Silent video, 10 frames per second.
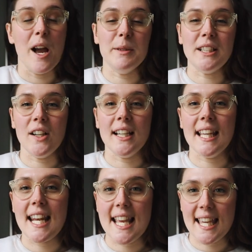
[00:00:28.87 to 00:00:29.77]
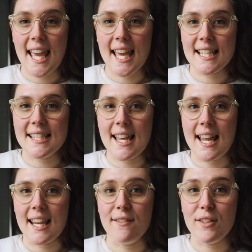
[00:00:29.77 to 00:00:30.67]
I'm sharing it in case
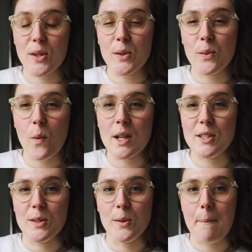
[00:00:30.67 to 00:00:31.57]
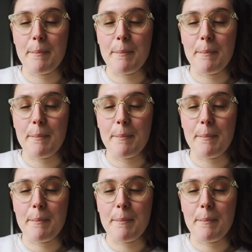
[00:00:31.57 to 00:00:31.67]
any of you want to